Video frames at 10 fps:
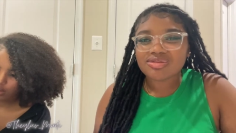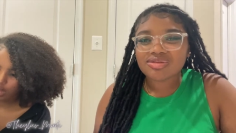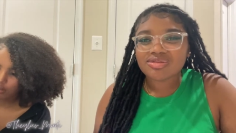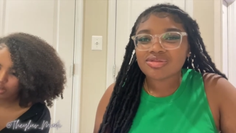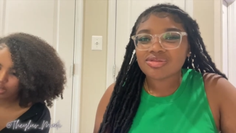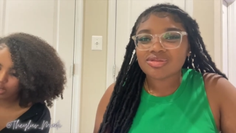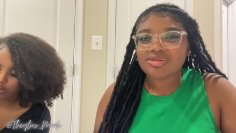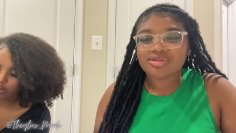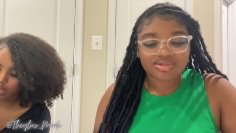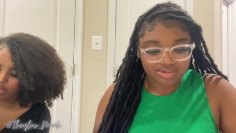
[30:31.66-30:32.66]
I'm so
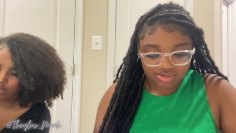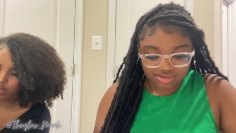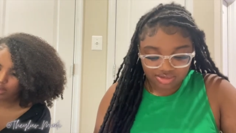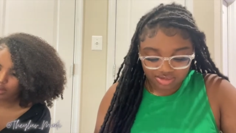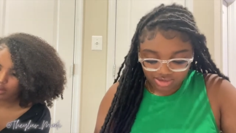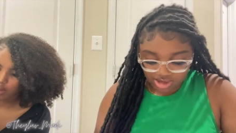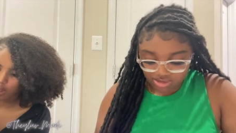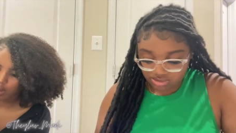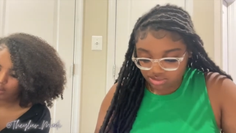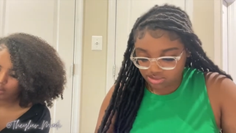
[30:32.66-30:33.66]
dead.
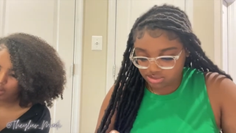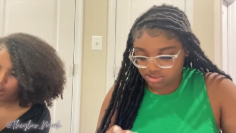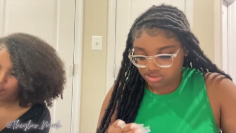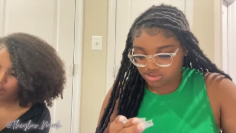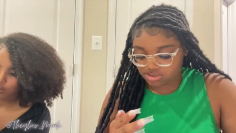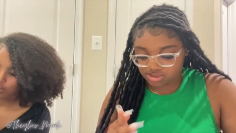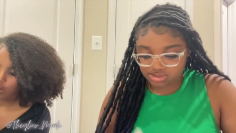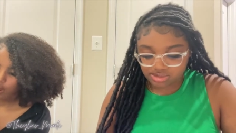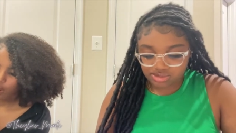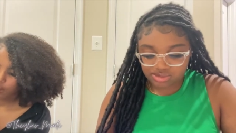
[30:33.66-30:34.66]
No.
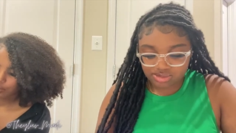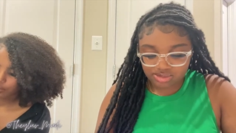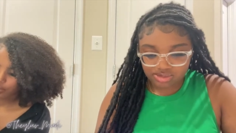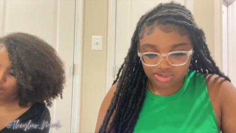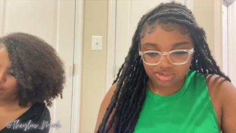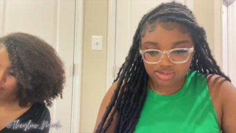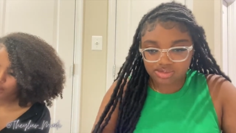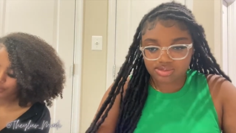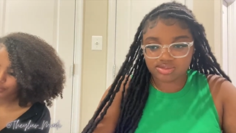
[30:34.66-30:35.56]
Mm